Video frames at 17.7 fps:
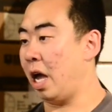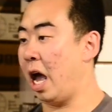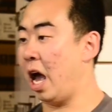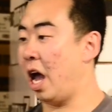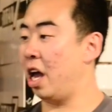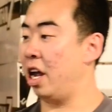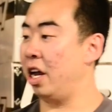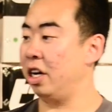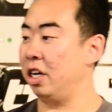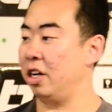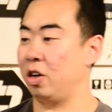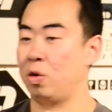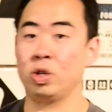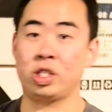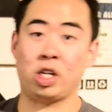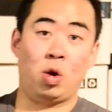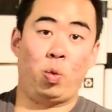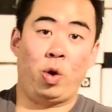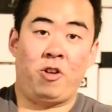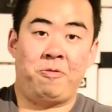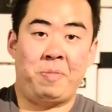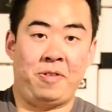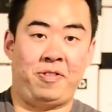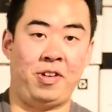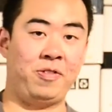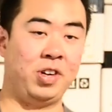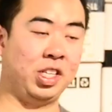And of course I gotta weigh off
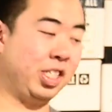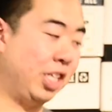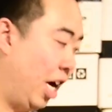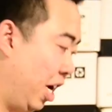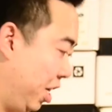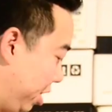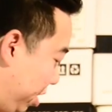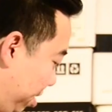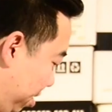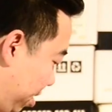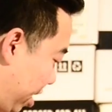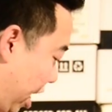my favorite size,